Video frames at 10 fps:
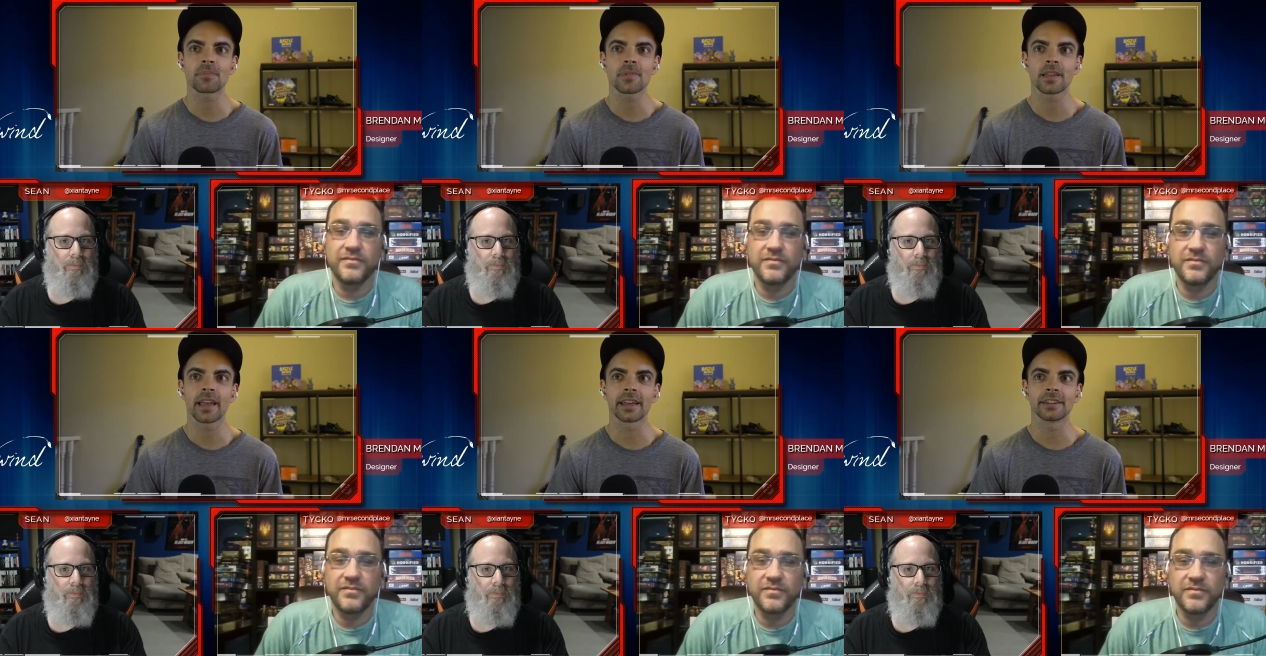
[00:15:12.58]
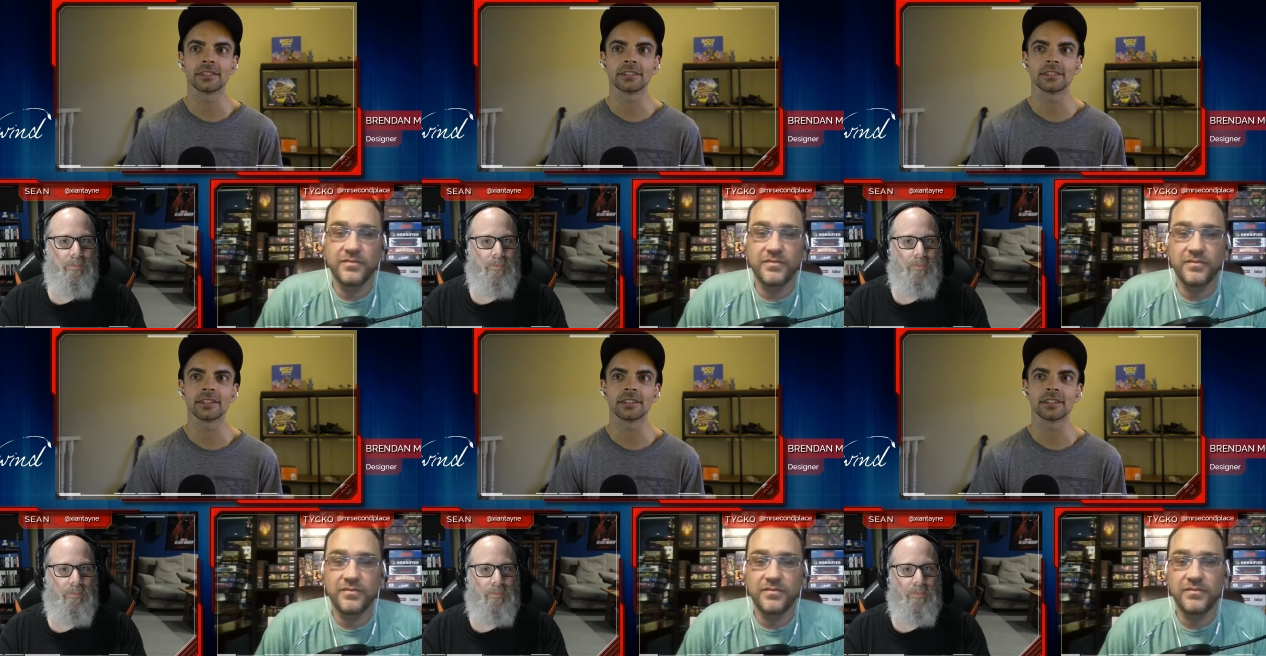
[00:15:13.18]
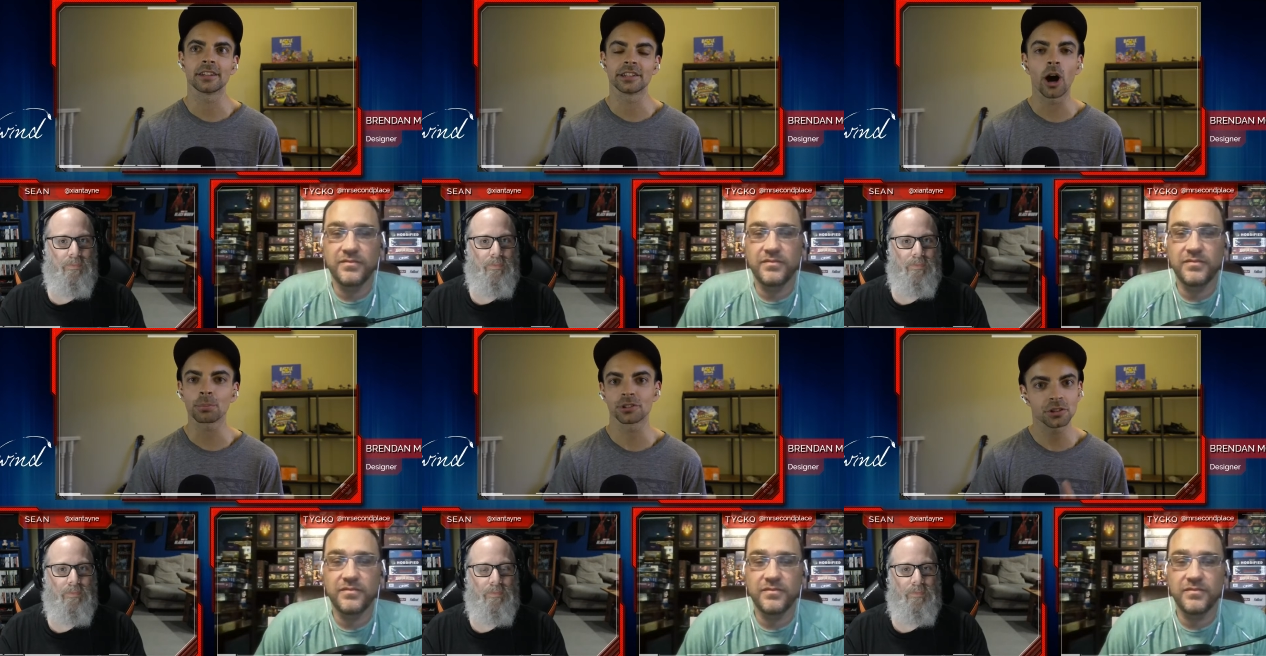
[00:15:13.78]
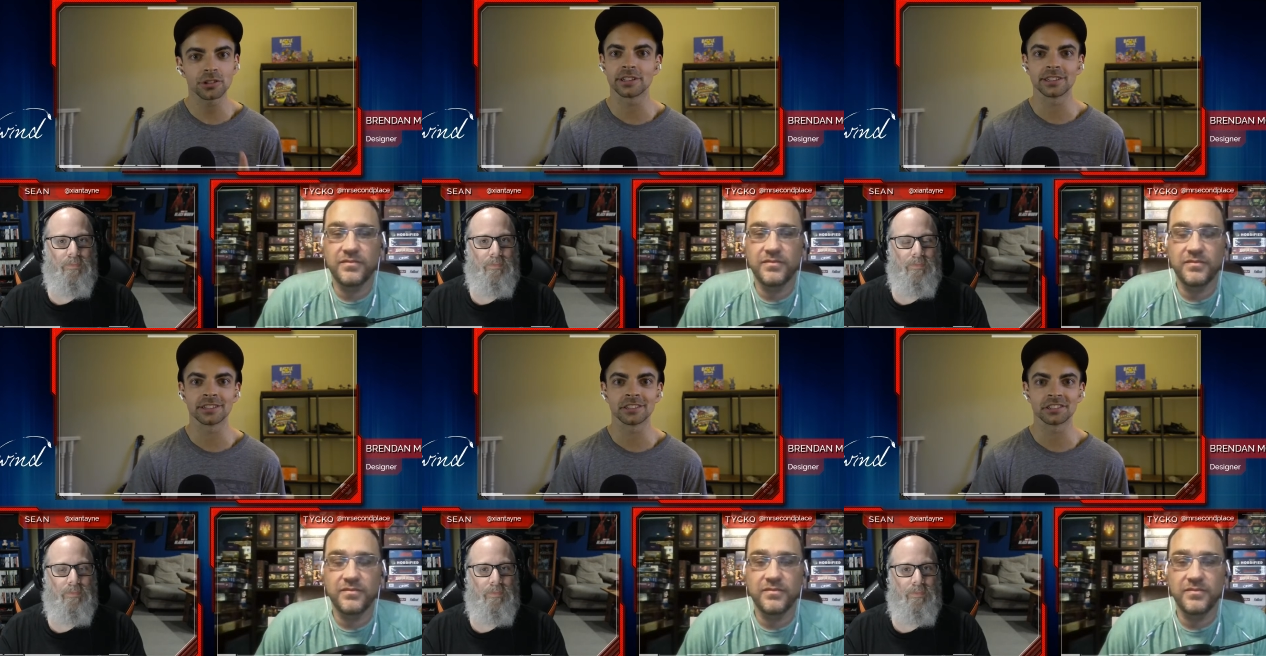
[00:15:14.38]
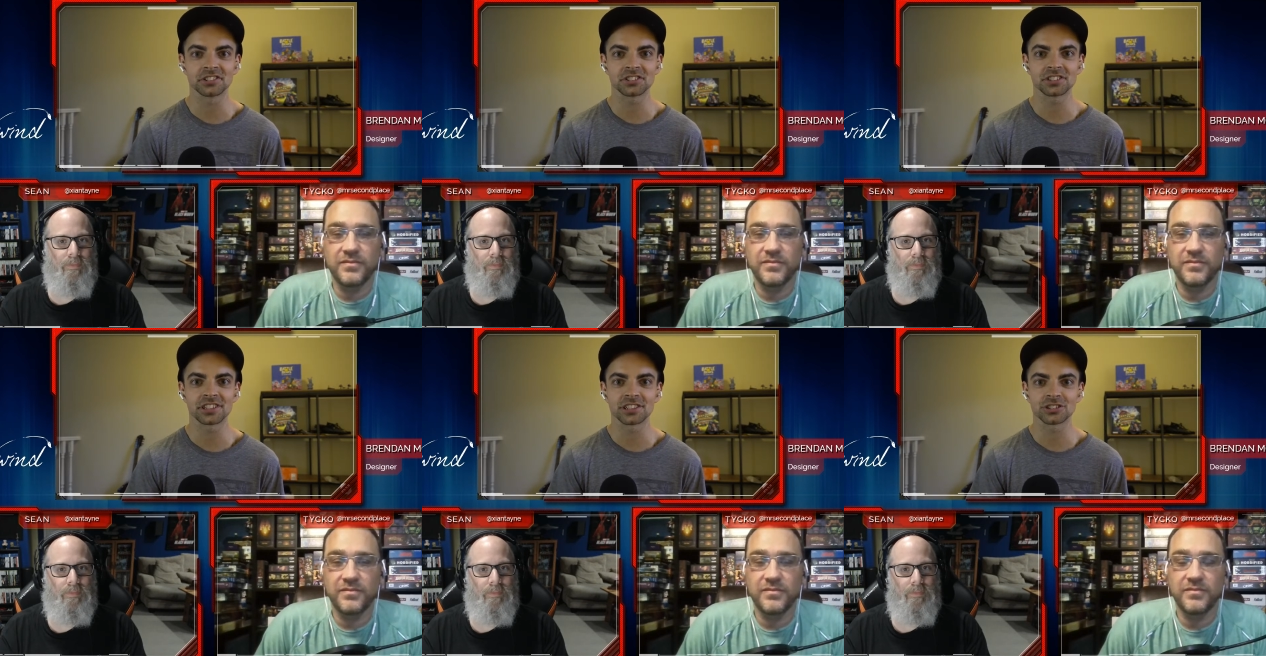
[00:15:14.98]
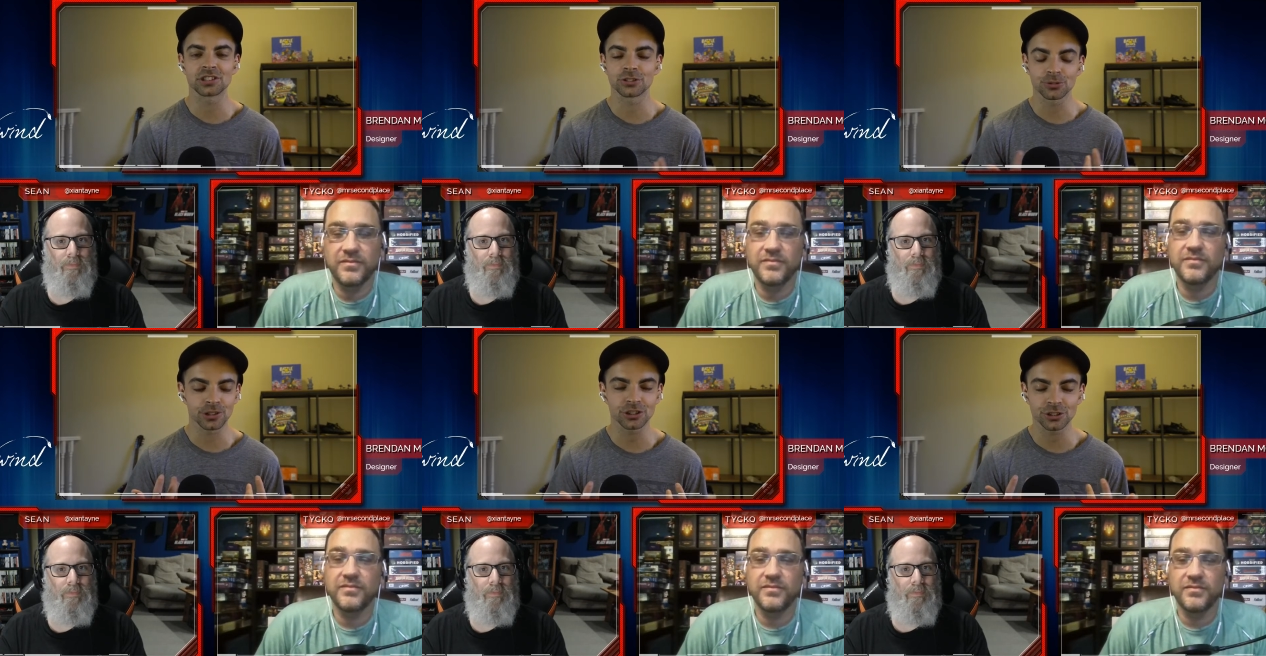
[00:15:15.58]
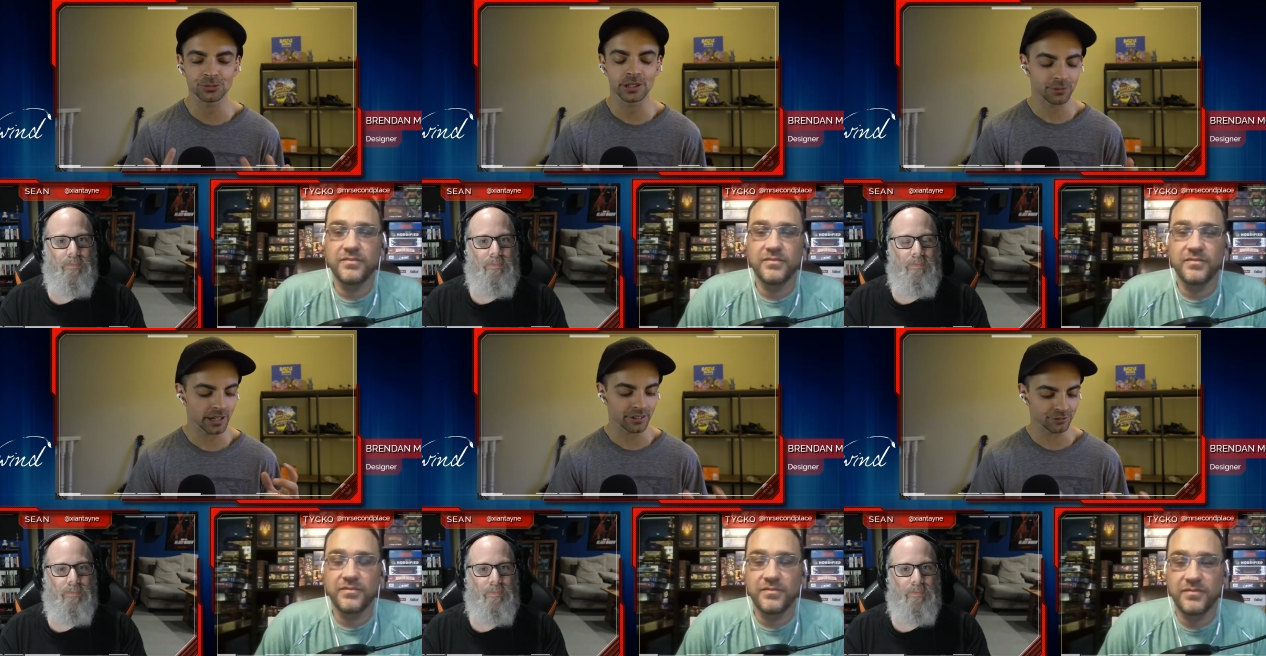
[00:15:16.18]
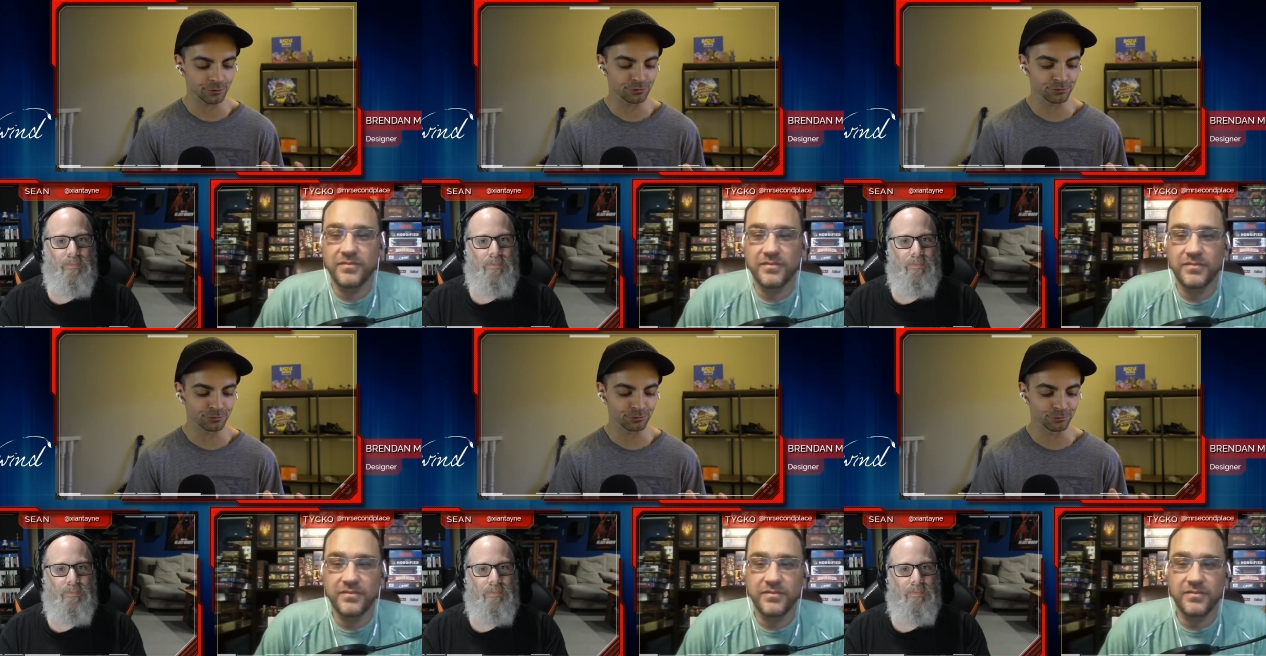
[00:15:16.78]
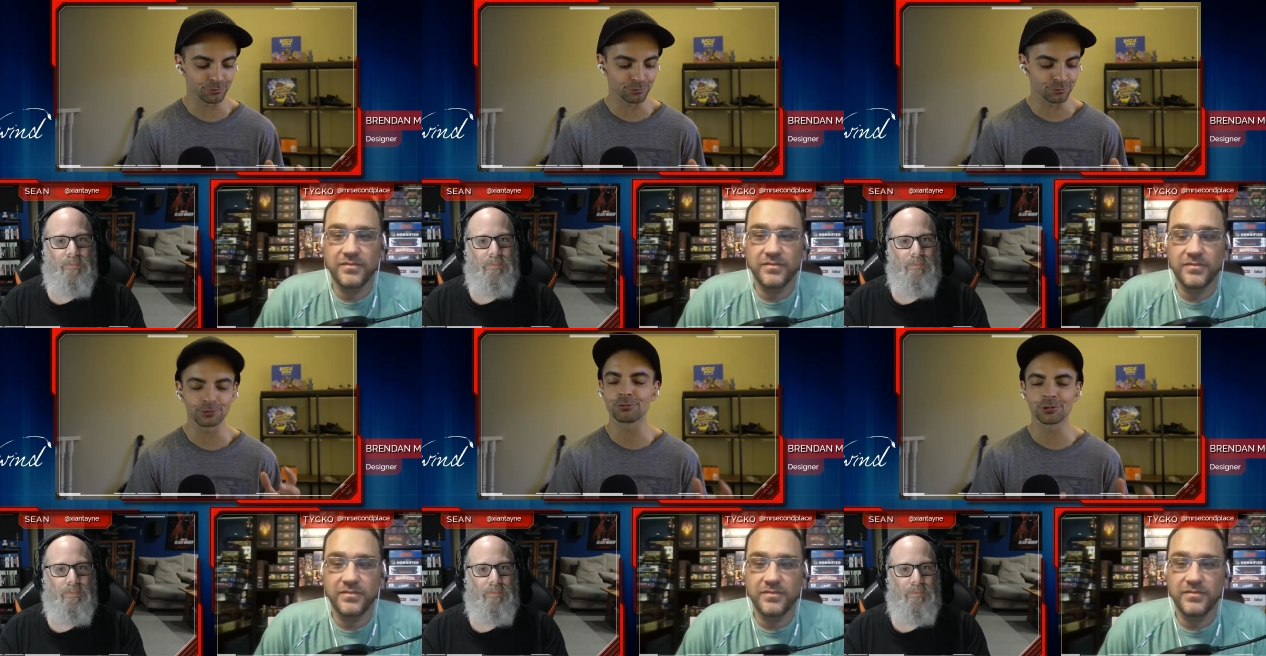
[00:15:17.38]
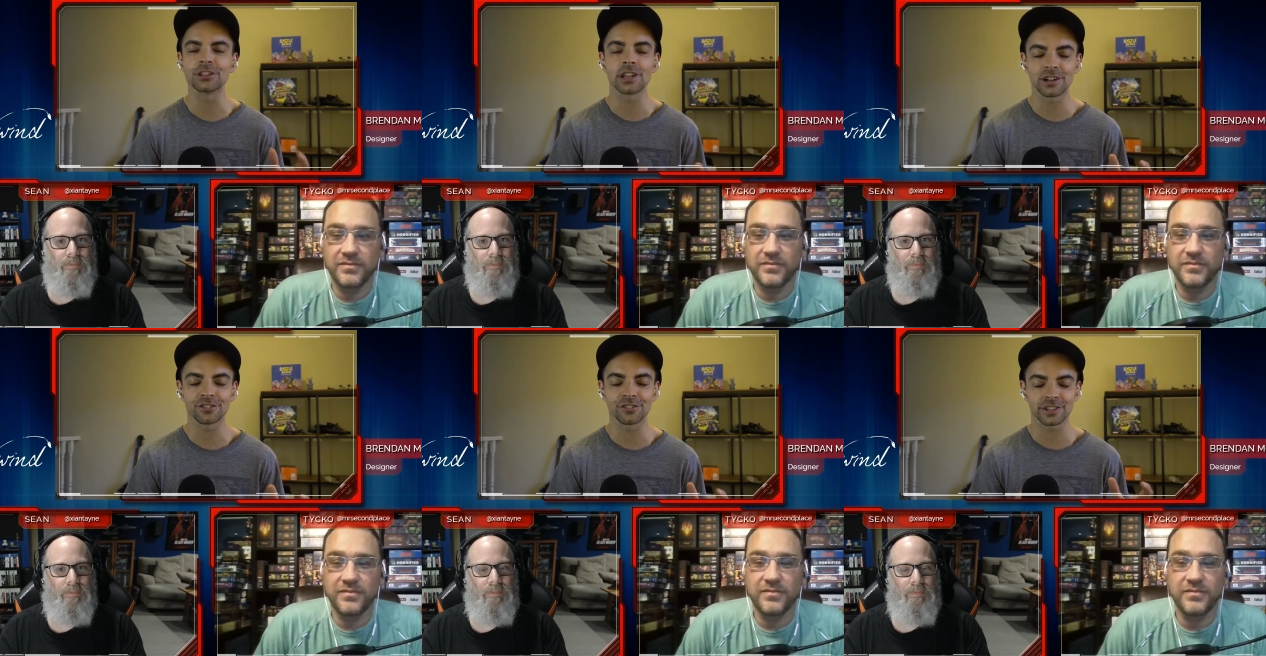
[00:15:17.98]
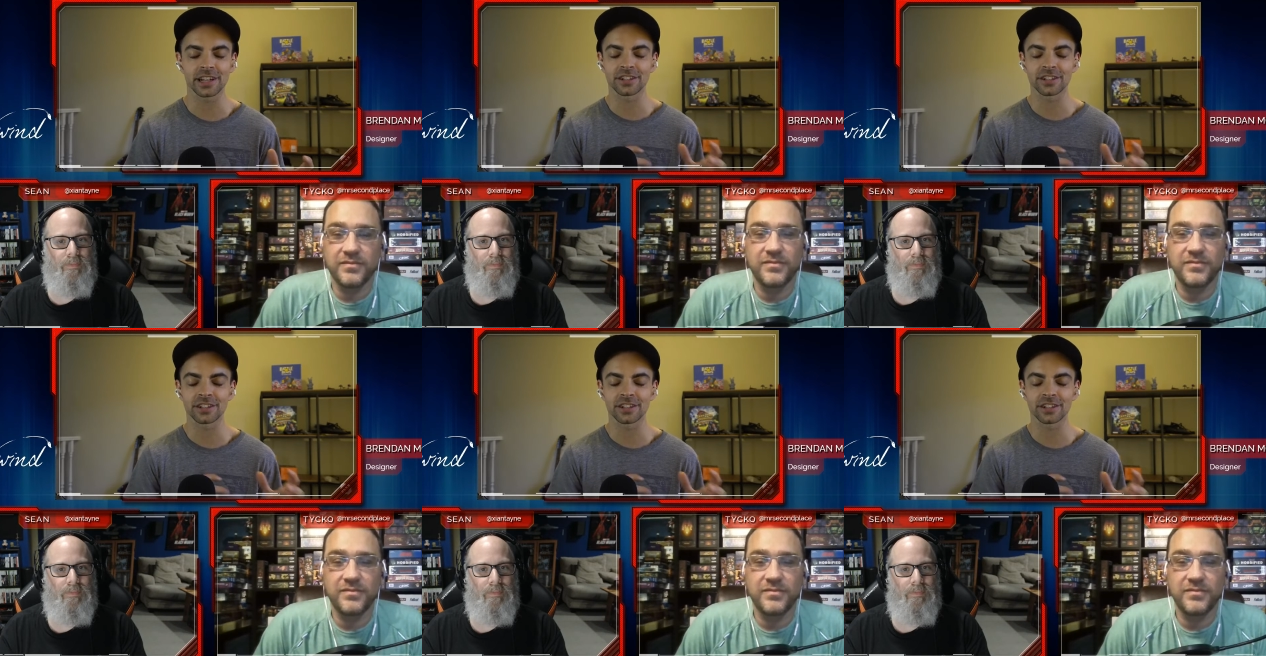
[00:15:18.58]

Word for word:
Speaker 1: and and the opportunity is is is rich because we we have we love kind of